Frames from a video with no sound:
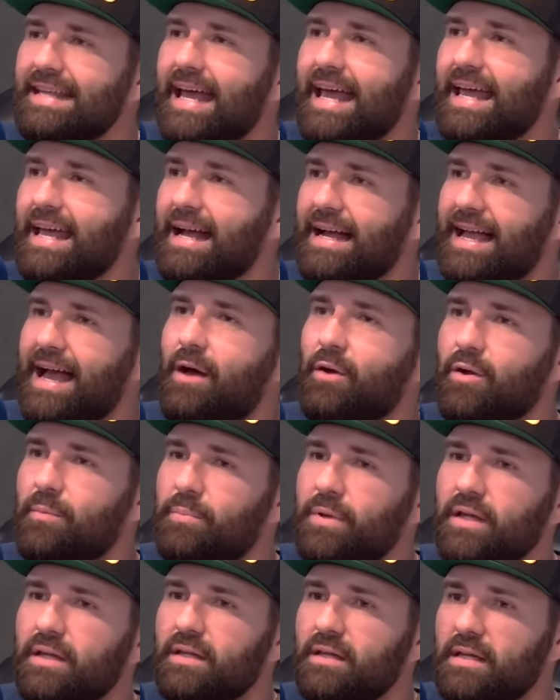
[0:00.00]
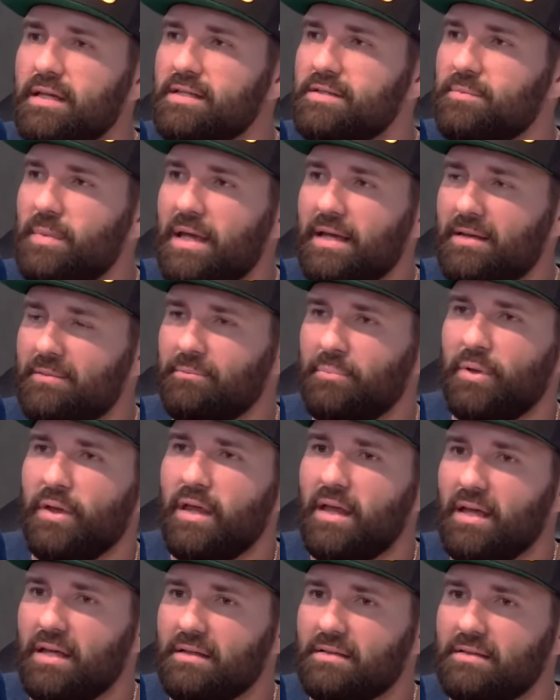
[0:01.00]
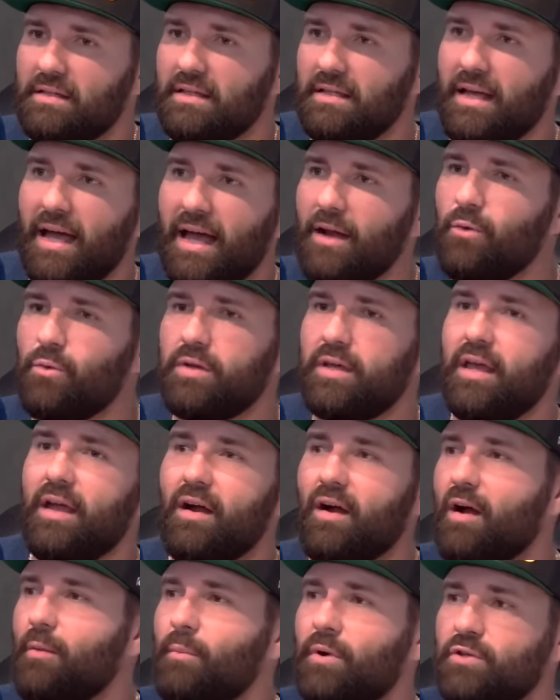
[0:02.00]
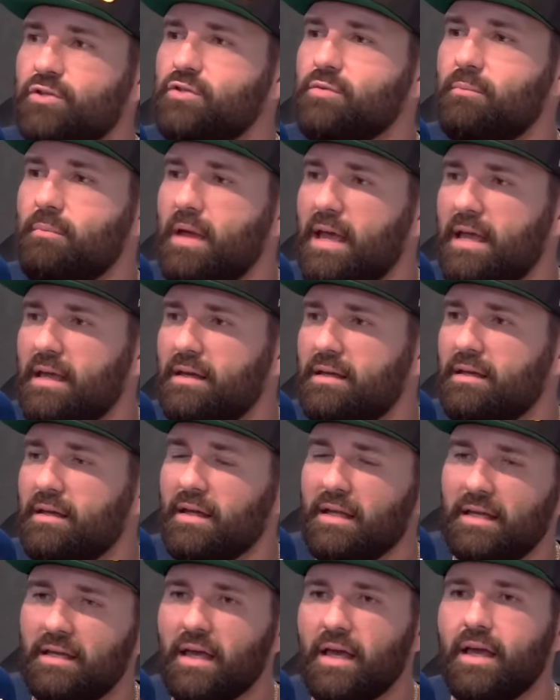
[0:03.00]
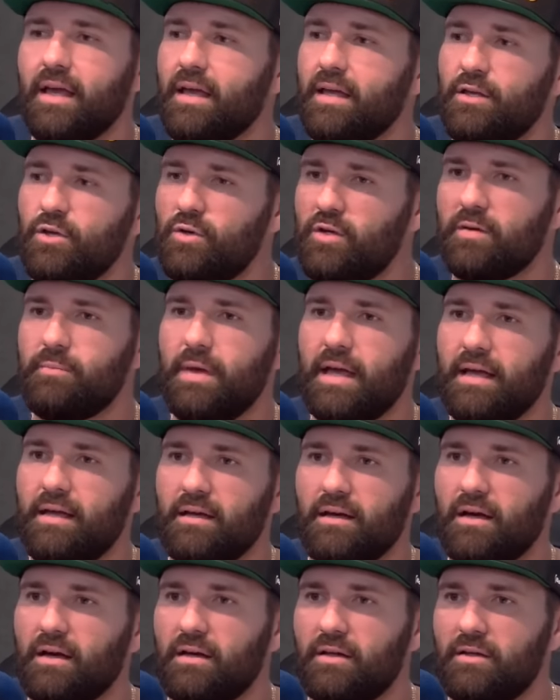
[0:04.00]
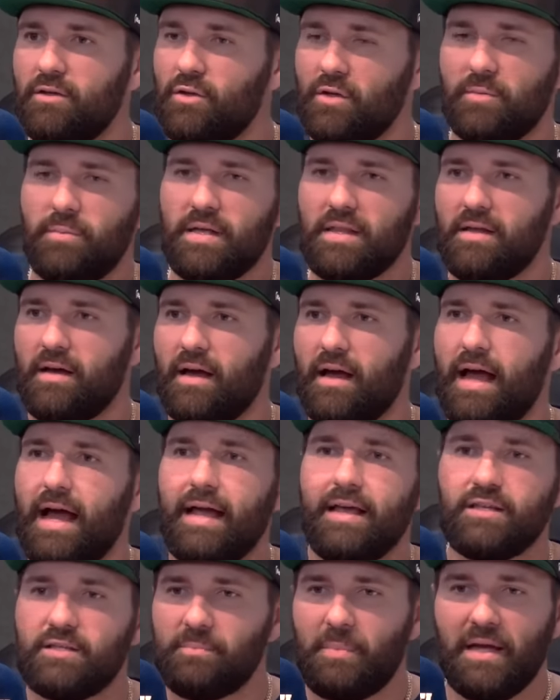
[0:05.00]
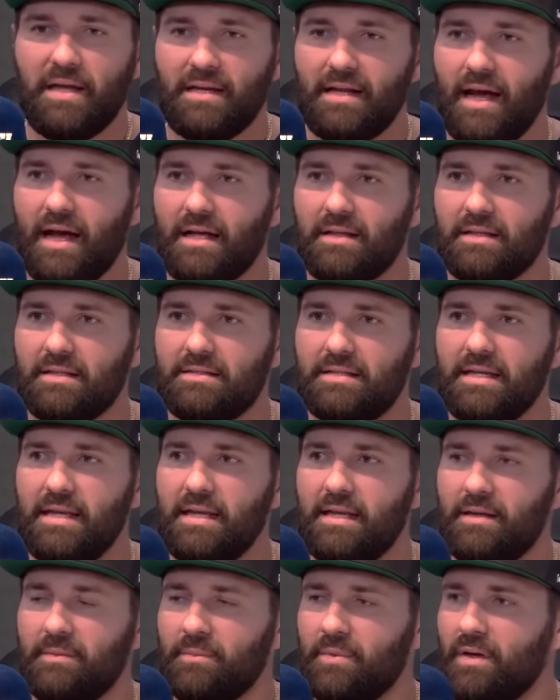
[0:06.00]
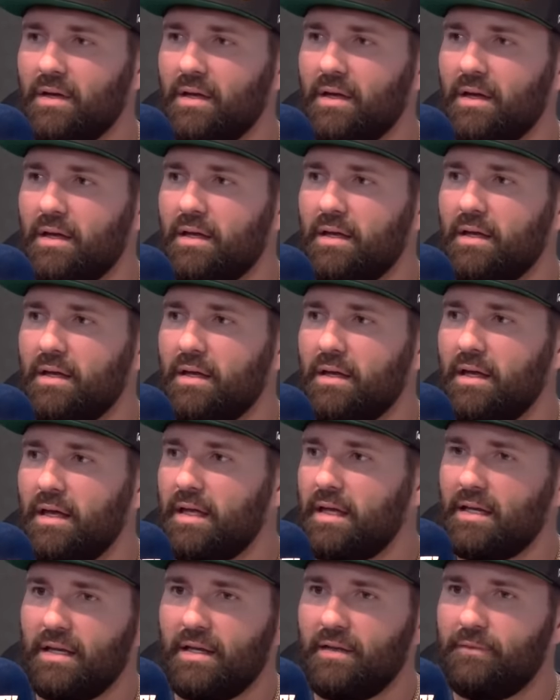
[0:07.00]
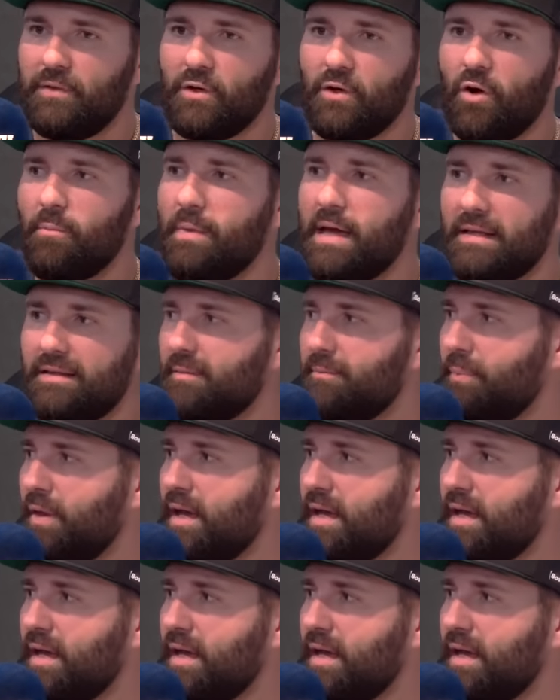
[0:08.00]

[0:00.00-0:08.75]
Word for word: day, accountability is making plays. I don't care how much you make. Like you can make, you could be the highest paid guy on the team, and if you don't make the